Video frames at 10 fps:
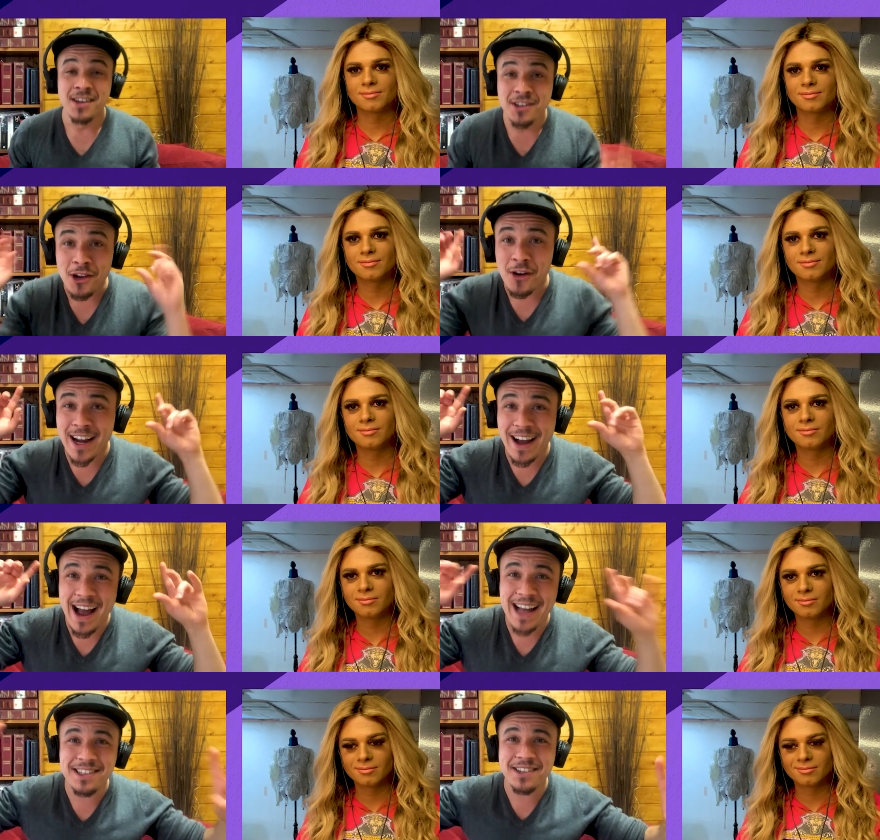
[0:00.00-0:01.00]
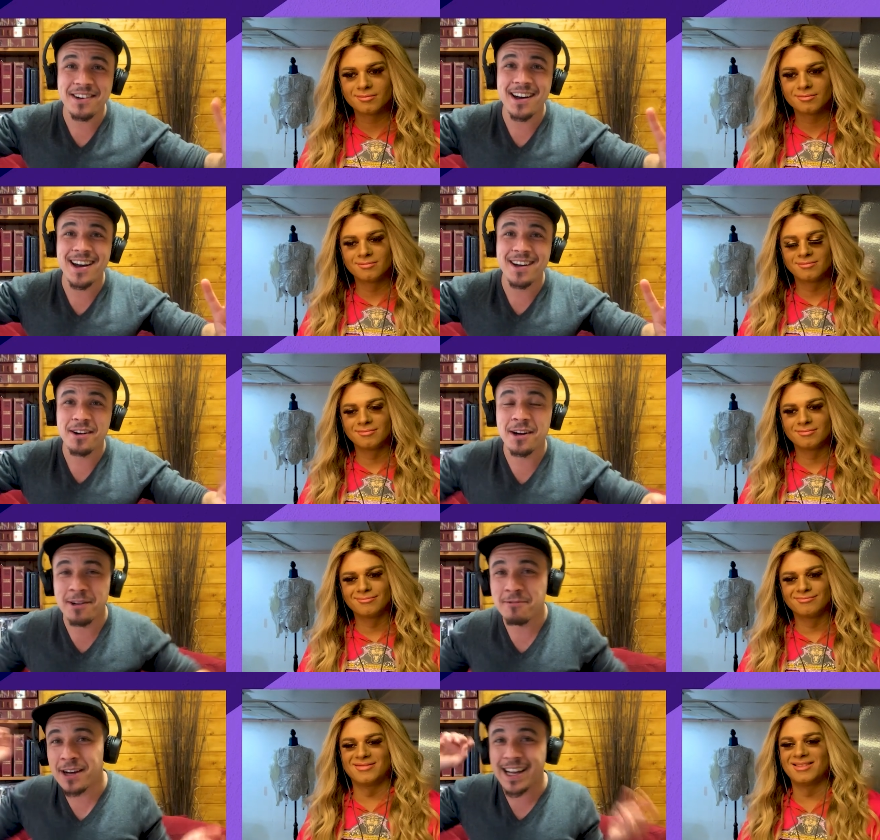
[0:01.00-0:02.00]
Speaker 1: Sorry, I had to uh, uh,
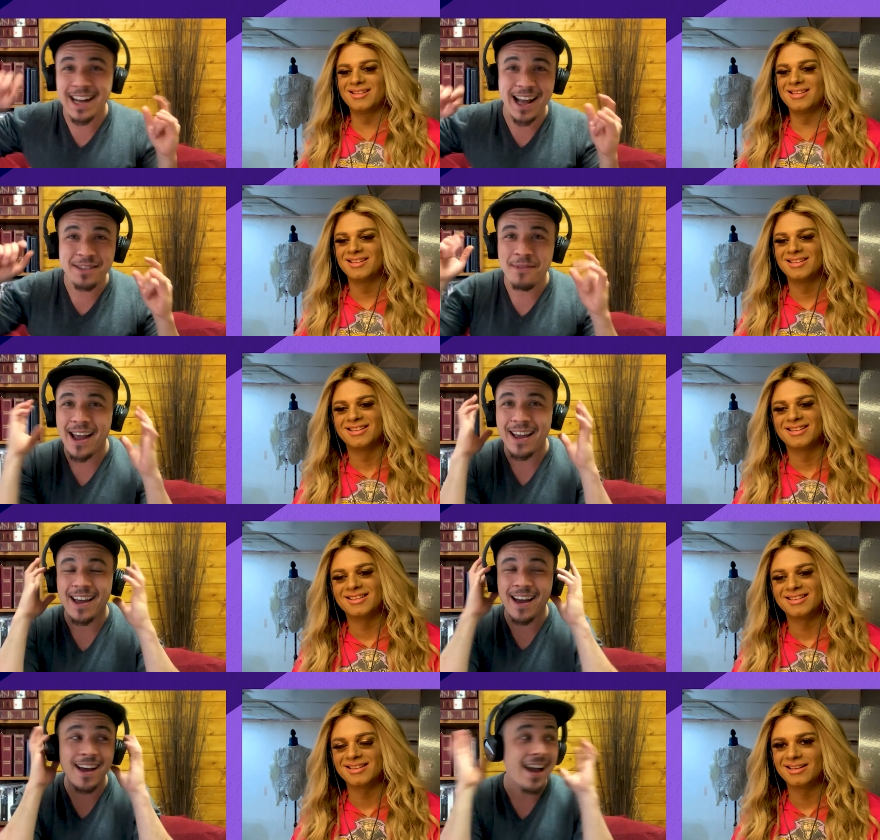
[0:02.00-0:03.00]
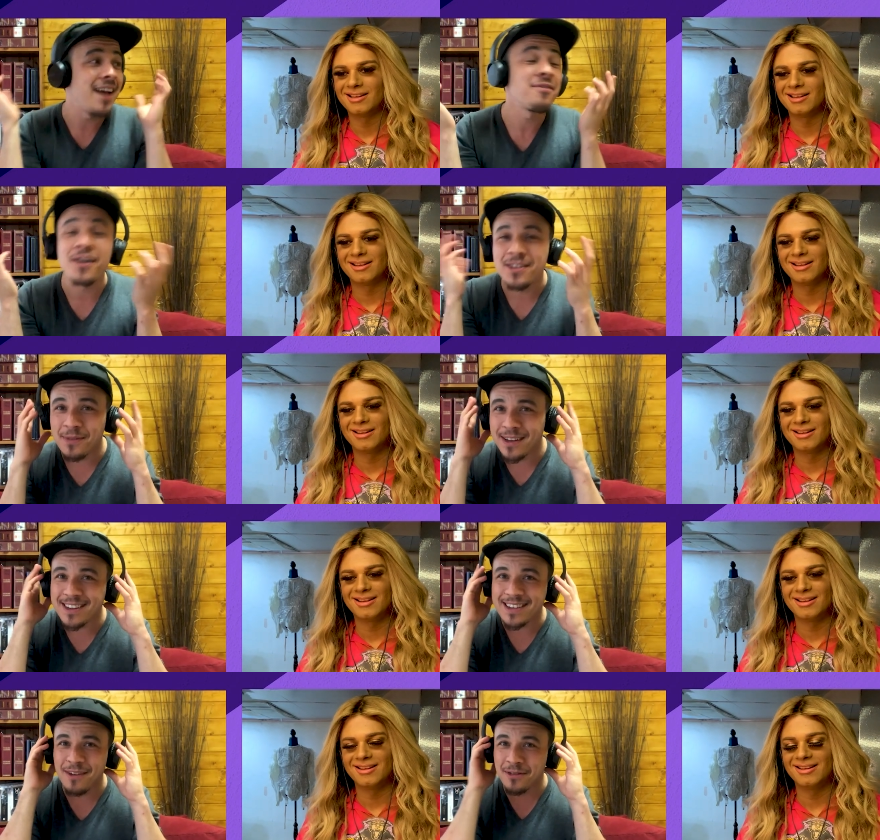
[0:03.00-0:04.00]
reconnect my uh, headphones because
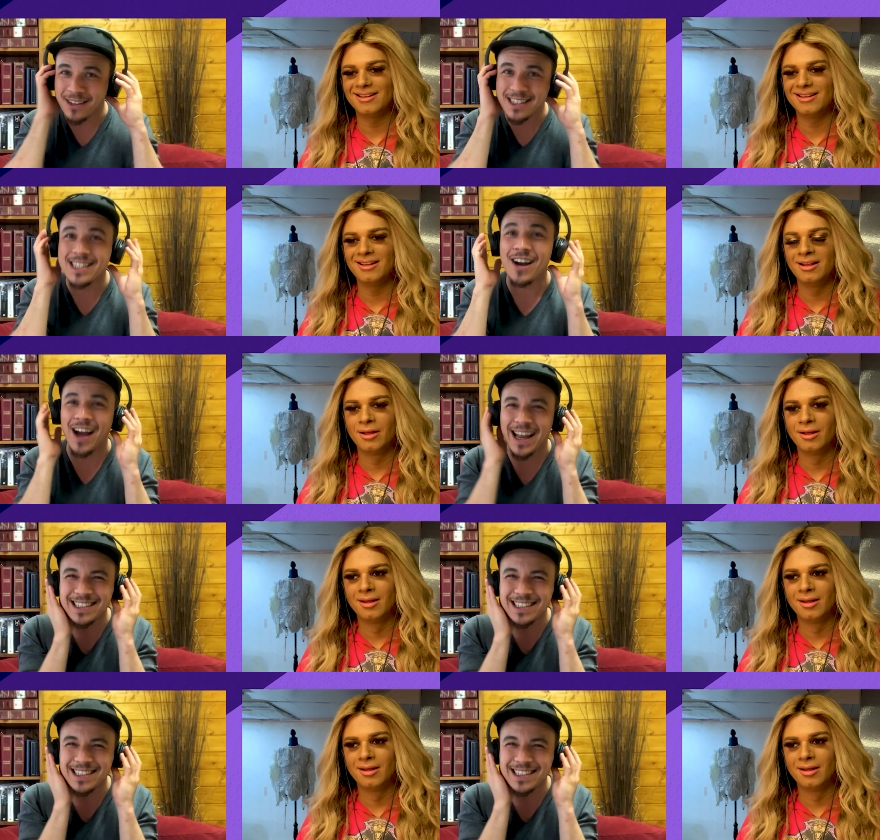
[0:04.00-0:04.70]
the other ones died.